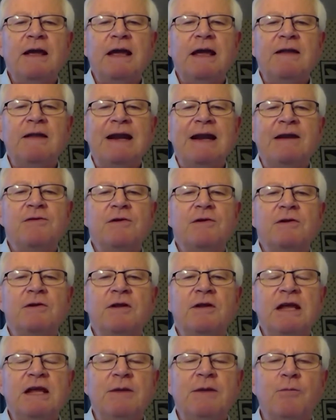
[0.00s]
and then as a
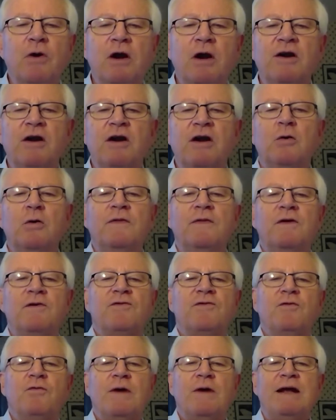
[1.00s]
team, we're going to go in
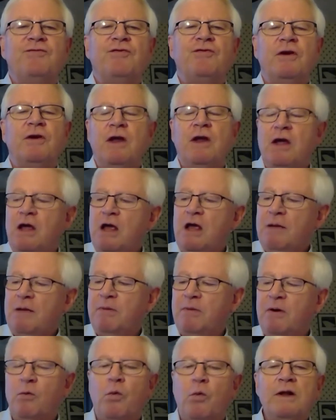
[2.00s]
this direction.
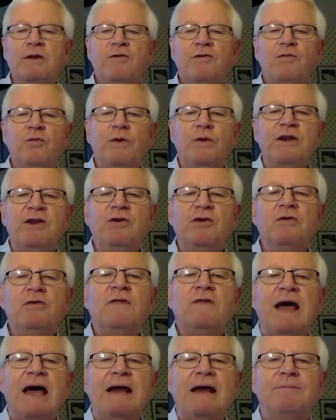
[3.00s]
But once we do
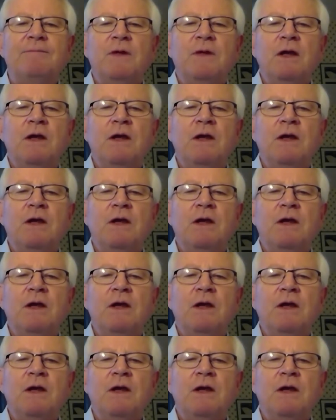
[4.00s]
that,